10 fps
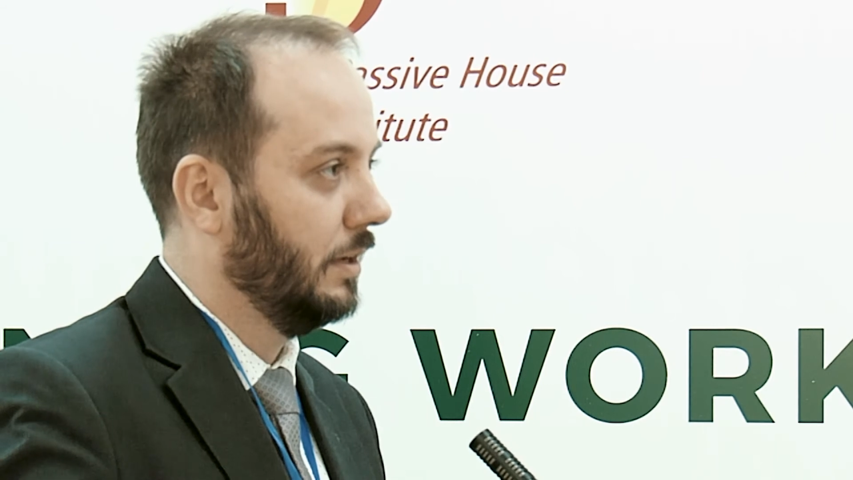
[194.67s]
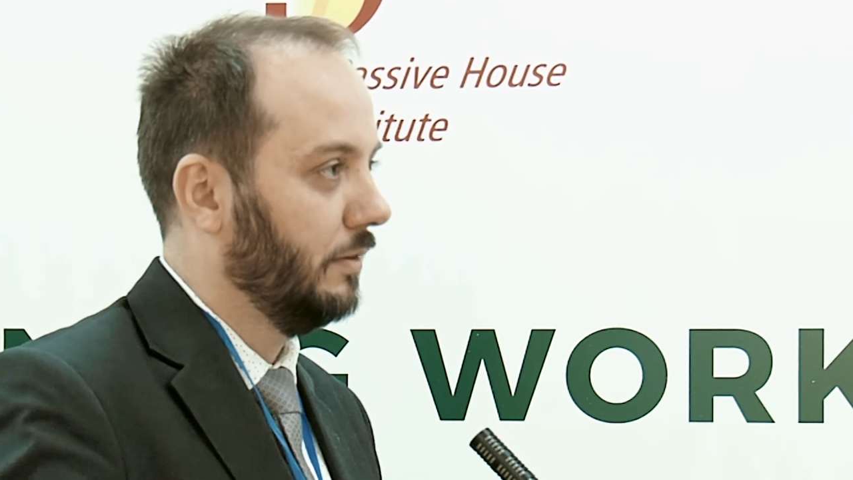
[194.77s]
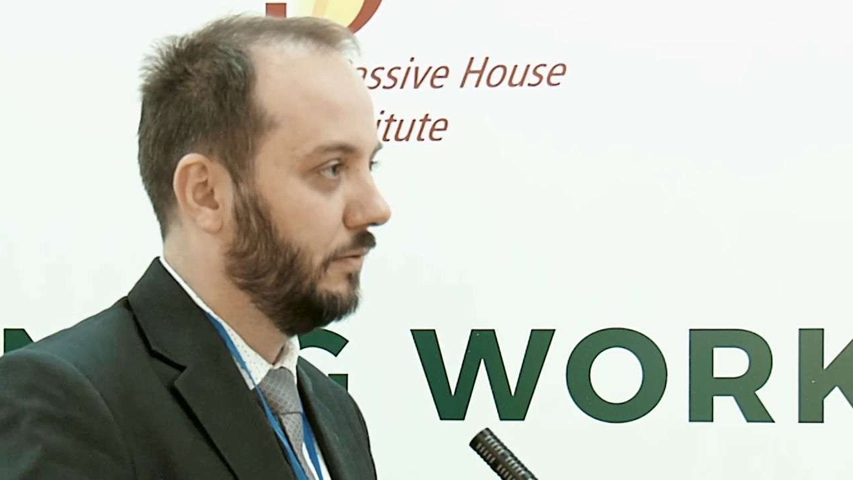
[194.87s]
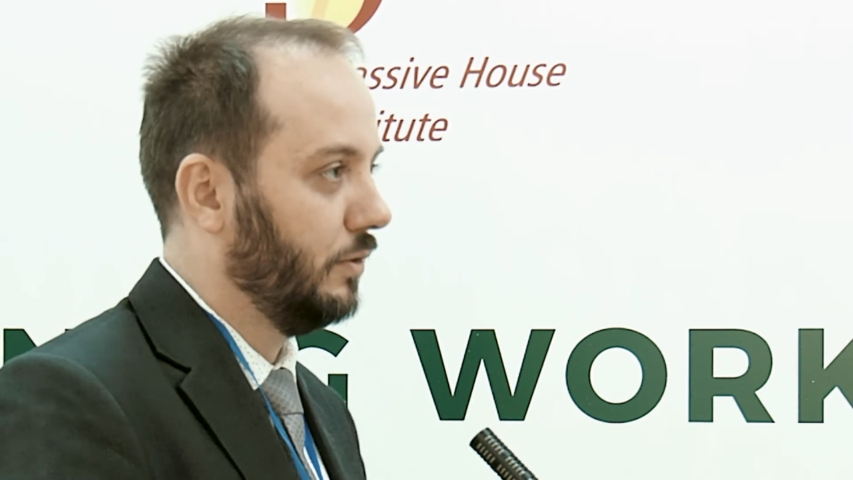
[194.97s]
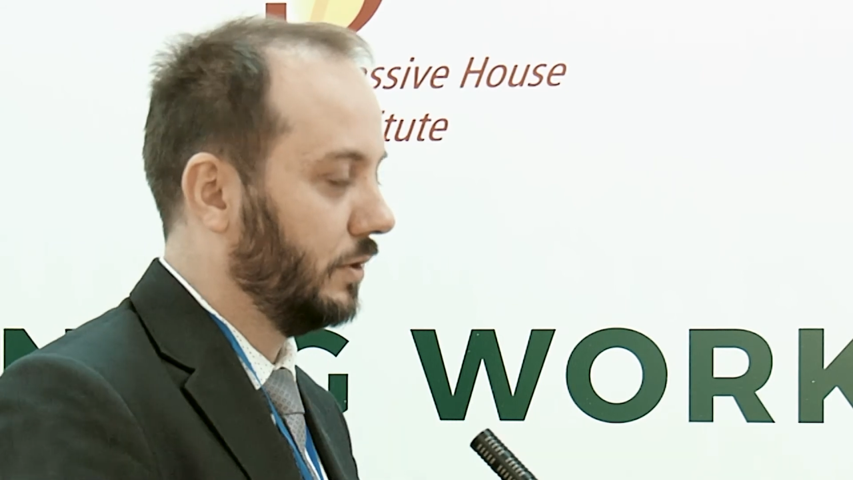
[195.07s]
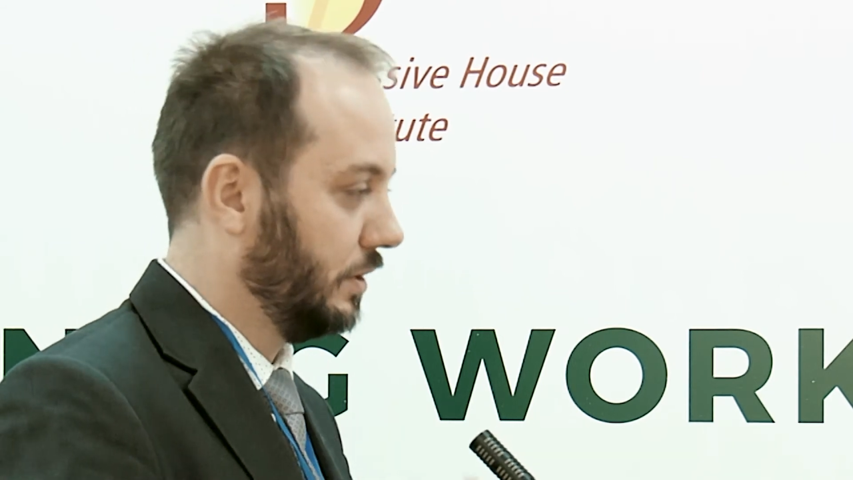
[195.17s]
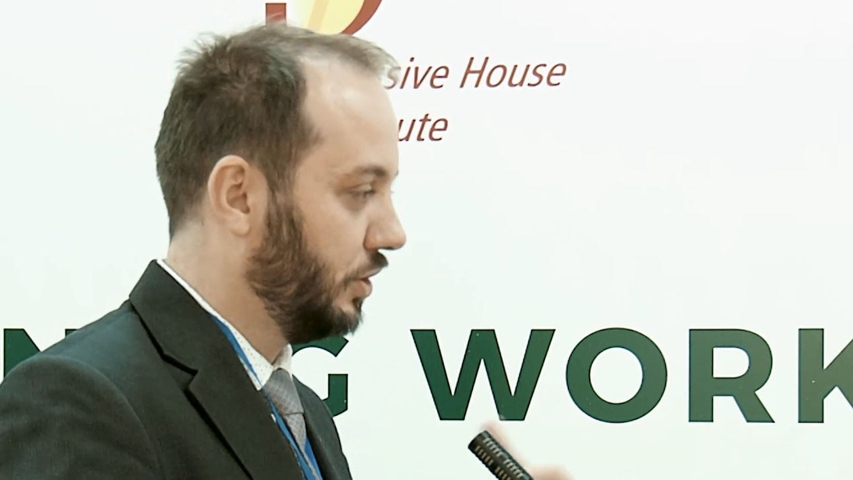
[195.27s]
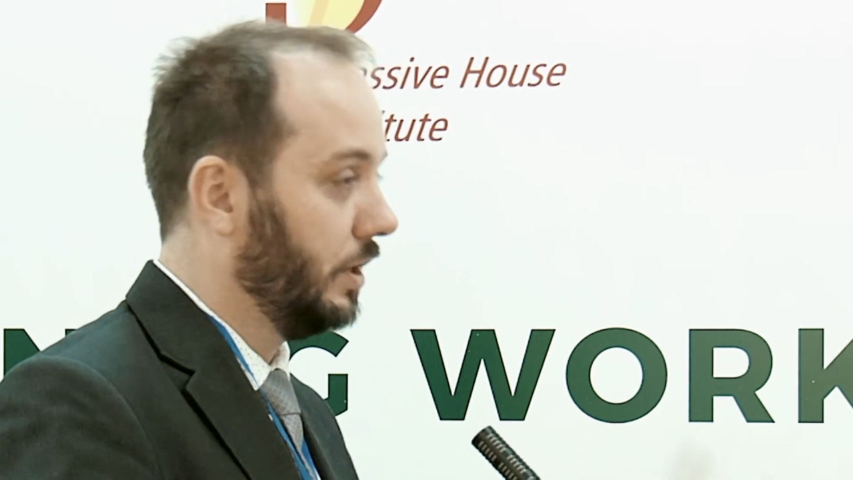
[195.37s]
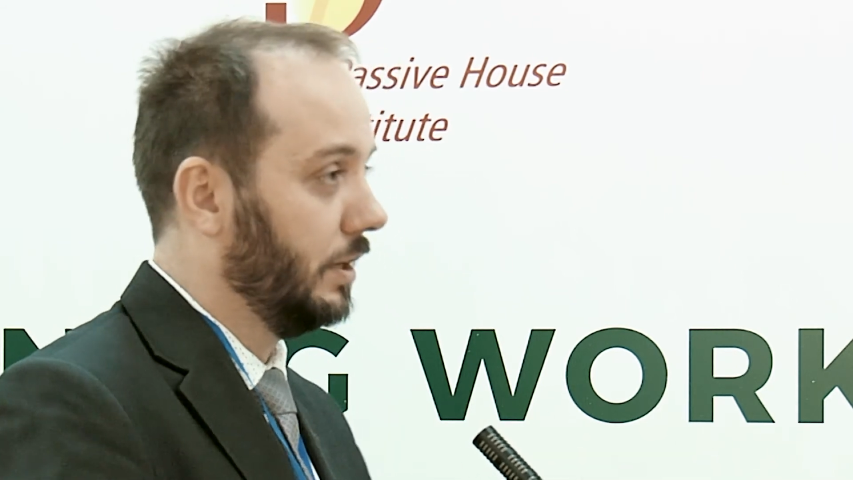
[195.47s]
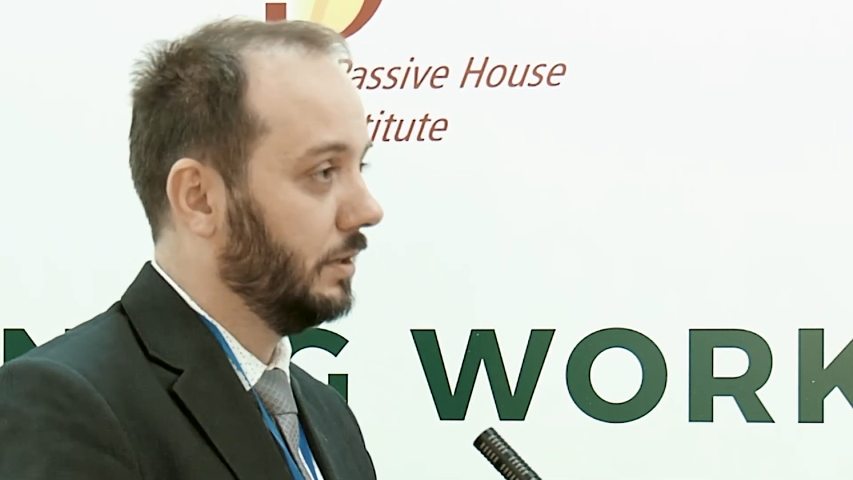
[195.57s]
for
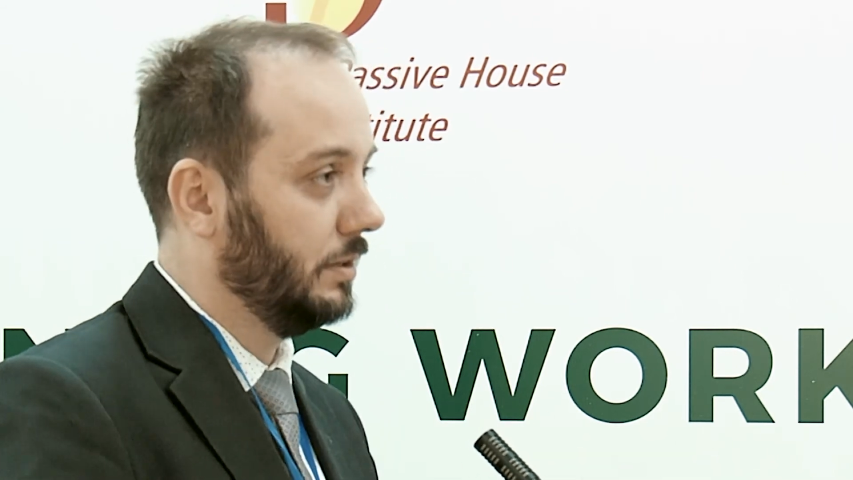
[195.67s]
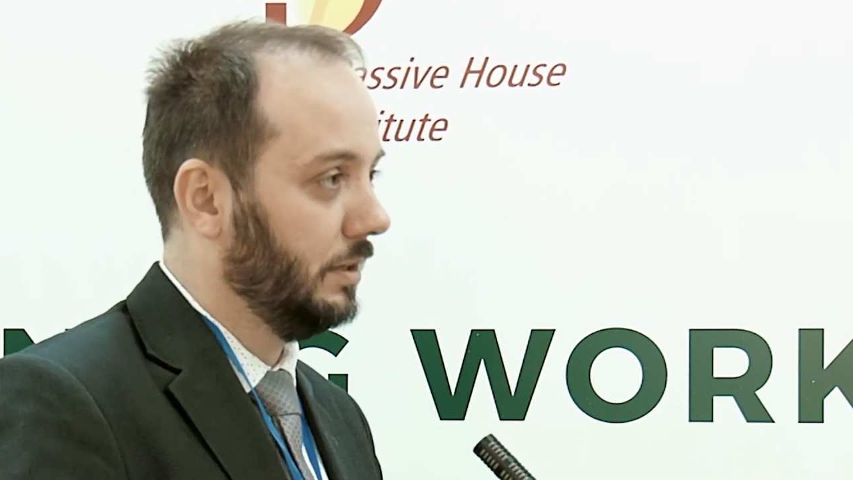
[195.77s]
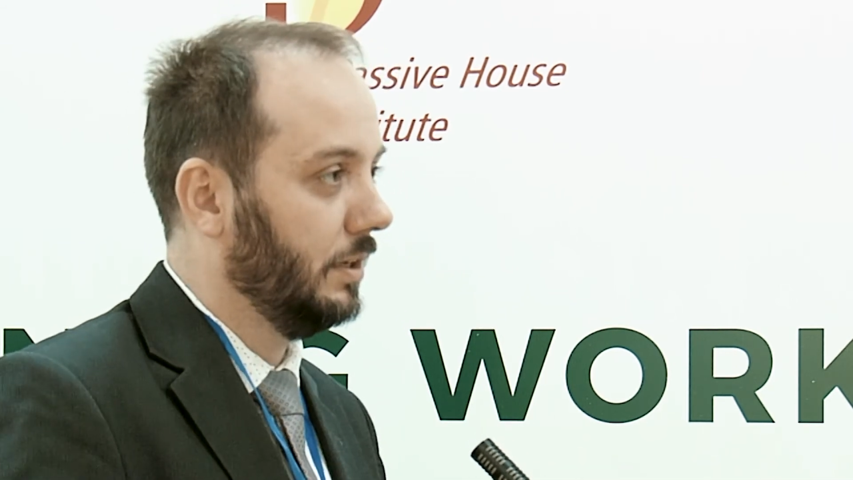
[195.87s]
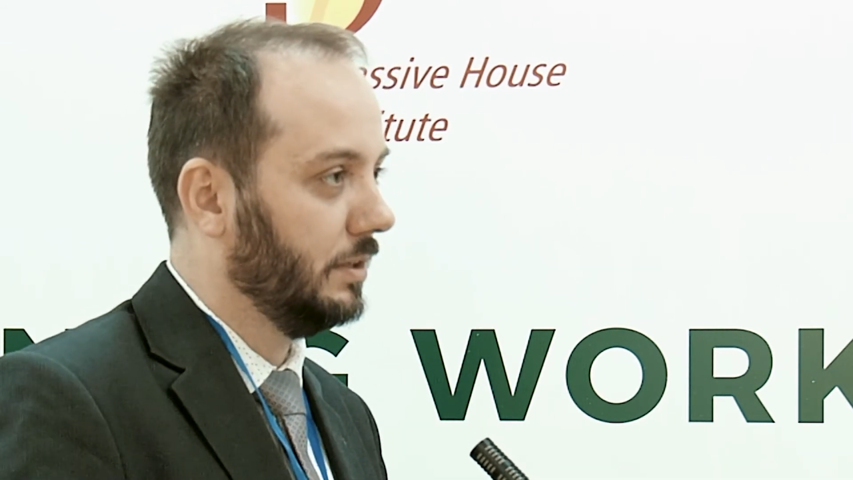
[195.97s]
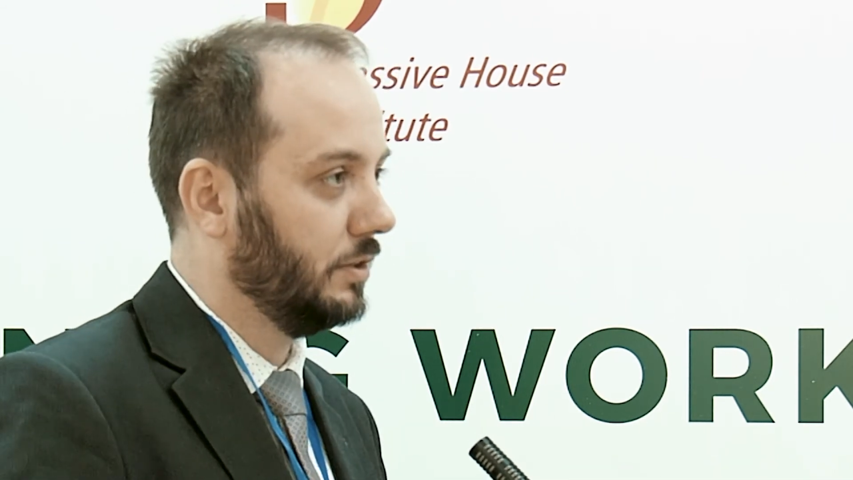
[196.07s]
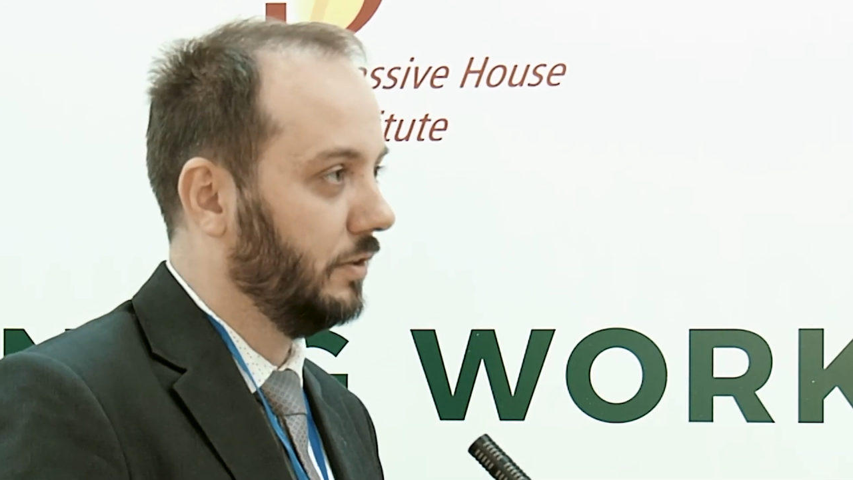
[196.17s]
sharing the energy